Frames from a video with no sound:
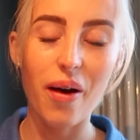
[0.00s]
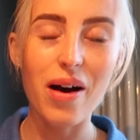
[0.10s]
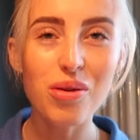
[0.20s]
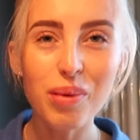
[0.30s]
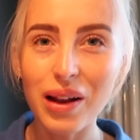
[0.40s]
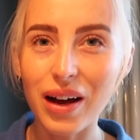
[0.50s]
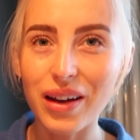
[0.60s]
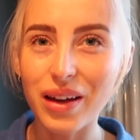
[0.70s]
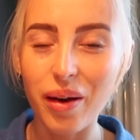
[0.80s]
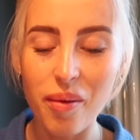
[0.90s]
I hope I
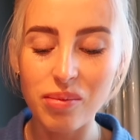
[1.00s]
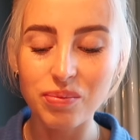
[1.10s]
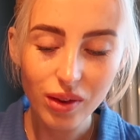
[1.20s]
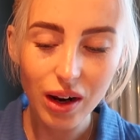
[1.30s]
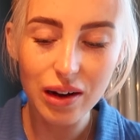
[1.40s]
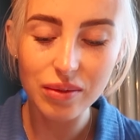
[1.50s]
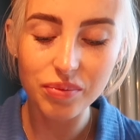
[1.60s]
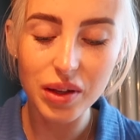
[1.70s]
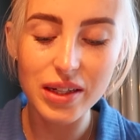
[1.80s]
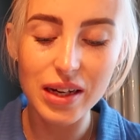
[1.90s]
like it.
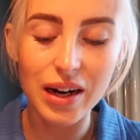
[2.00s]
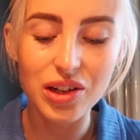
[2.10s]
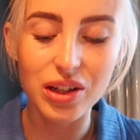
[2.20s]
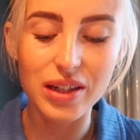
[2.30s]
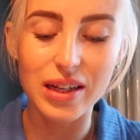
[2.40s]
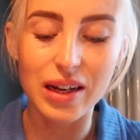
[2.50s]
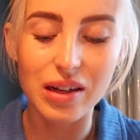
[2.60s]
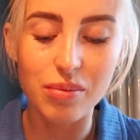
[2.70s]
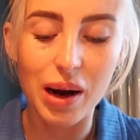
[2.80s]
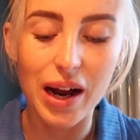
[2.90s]
It's actually
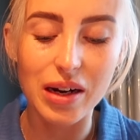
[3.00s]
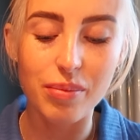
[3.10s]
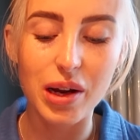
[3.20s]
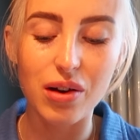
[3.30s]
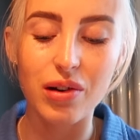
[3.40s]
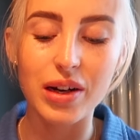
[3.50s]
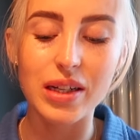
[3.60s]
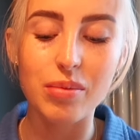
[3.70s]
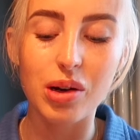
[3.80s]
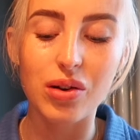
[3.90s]
sending my head a bit
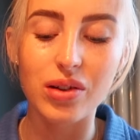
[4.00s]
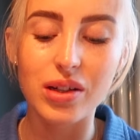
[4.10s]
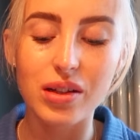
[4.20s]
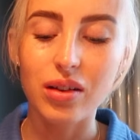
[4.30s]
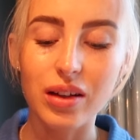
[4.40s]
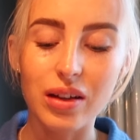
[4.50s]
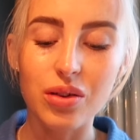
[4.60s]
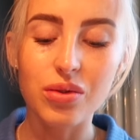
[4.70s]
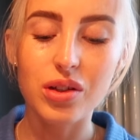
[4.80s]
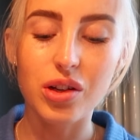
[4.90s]
crazy because it
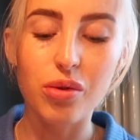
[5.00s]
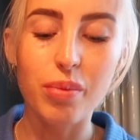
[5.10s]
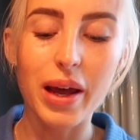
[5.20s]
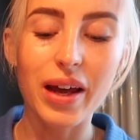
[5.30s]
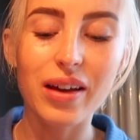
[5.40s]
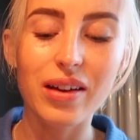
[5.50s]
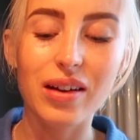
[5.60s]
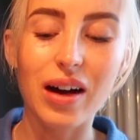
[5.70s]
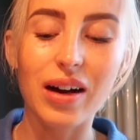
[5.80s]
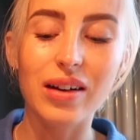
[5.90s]
looks so big
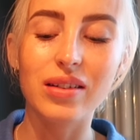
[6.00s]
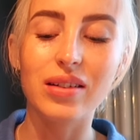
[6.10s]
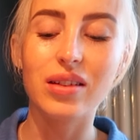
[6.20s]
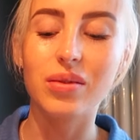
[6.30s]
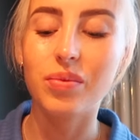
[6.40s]
and